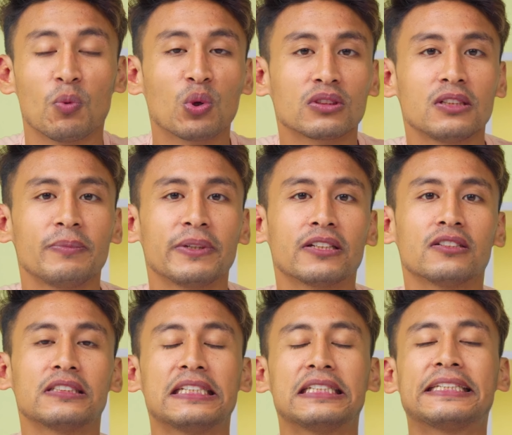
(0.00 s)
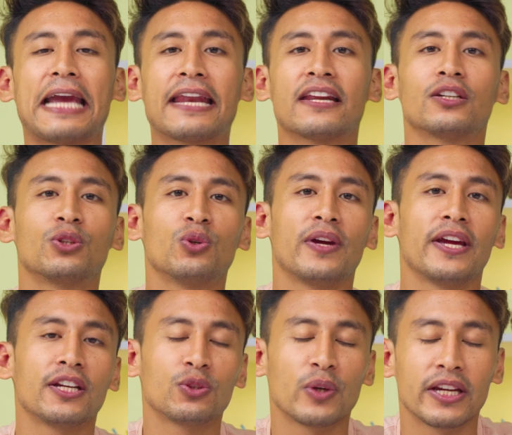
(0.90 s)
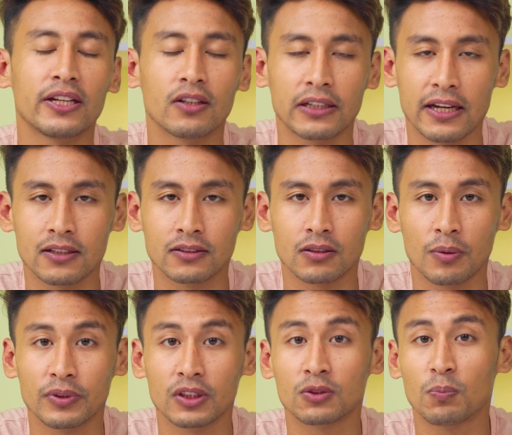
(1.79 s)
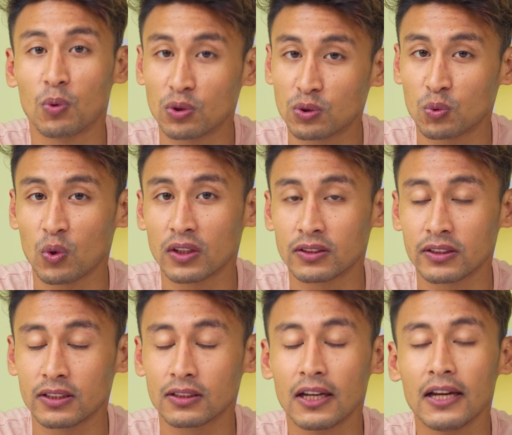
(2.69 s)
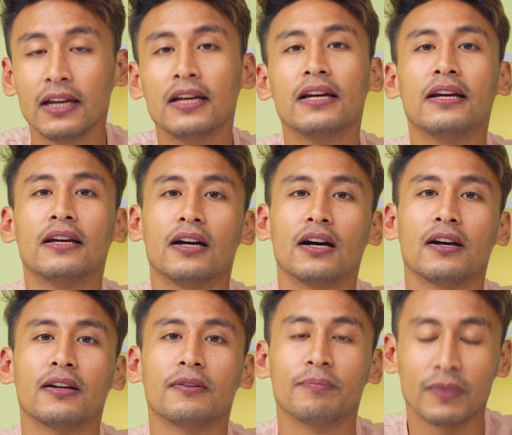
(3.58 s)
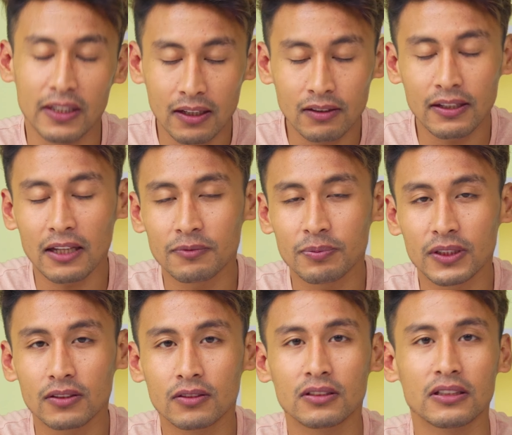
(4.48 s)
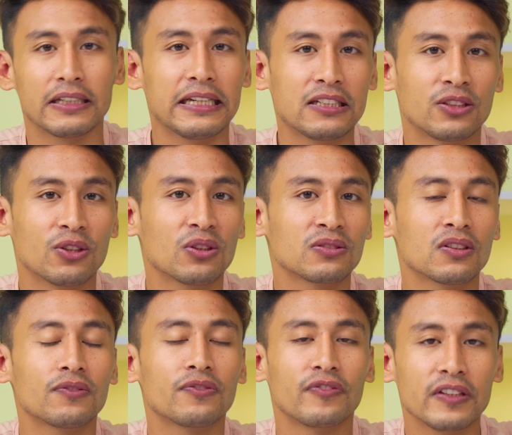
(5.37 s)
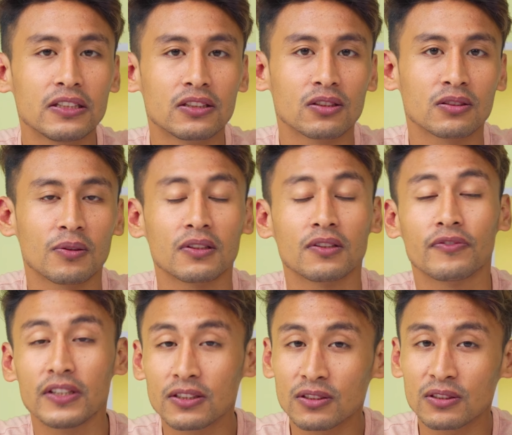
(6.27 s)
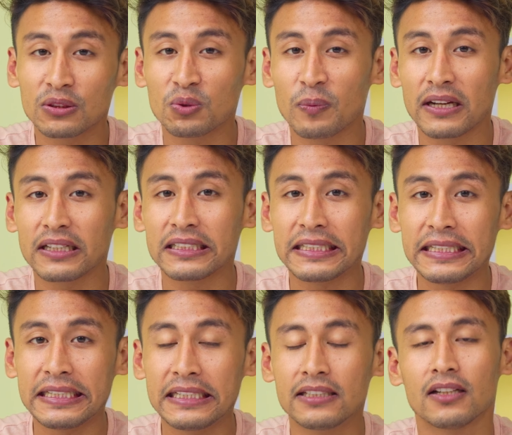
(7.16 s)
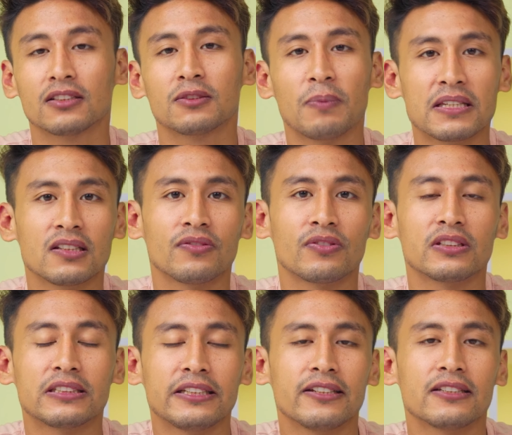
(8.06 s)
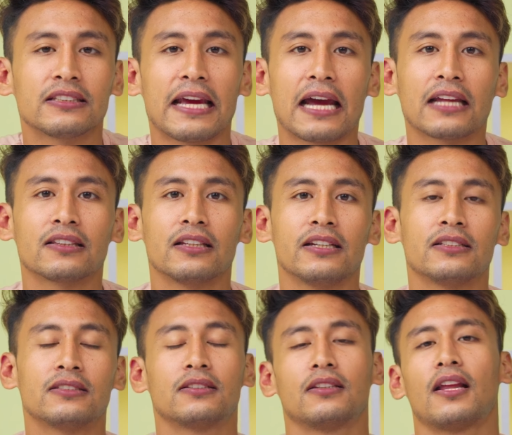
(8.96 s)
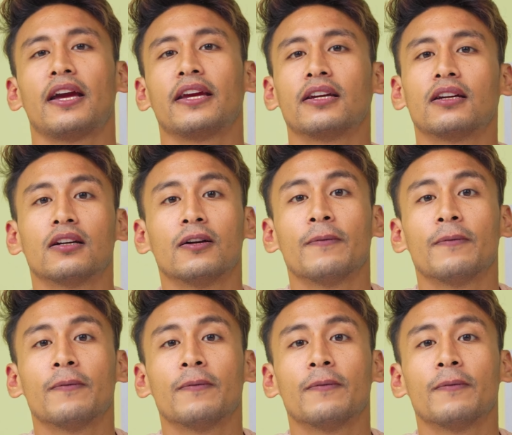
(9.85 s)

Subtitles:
mostly because it cannot go head-to-head against some of the sports watches. Then that's because it does not feature some of the features you might need, especially for serious athletes, like